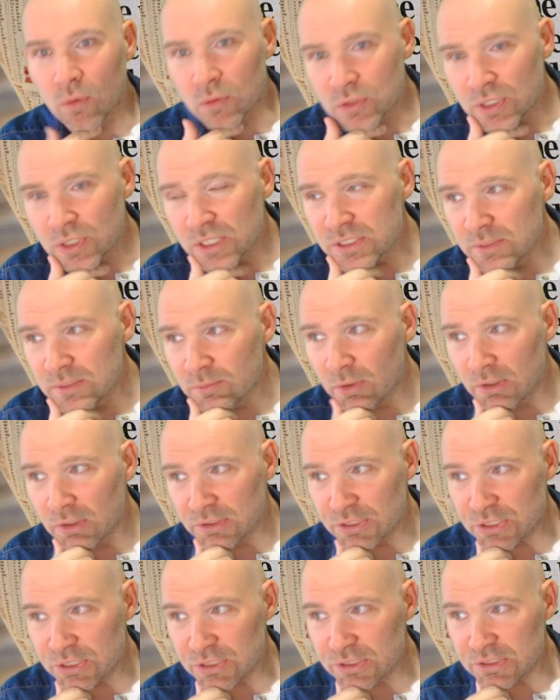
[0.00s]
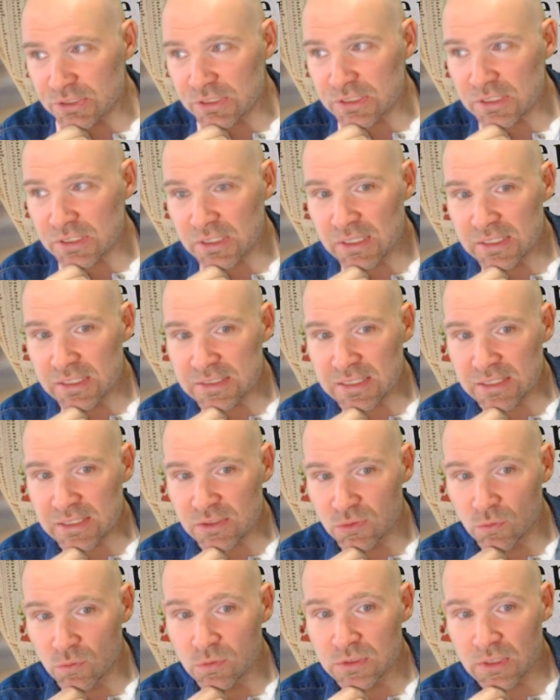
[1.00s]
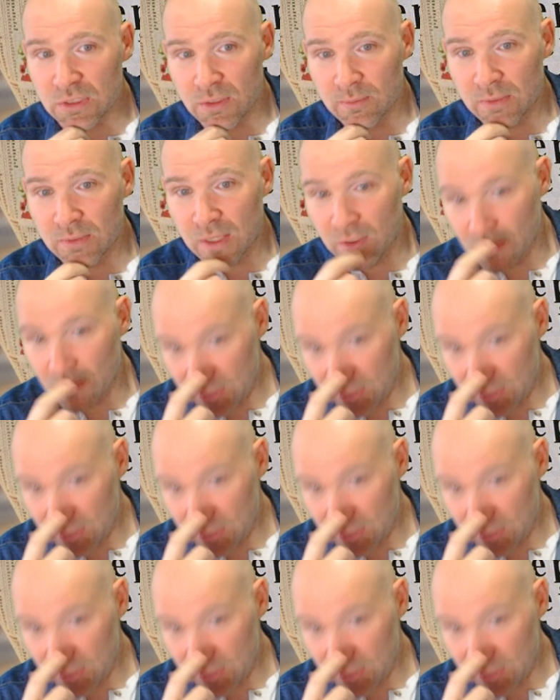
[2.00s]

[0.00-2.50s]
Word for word: Trust in politicians is at, is at an all time low,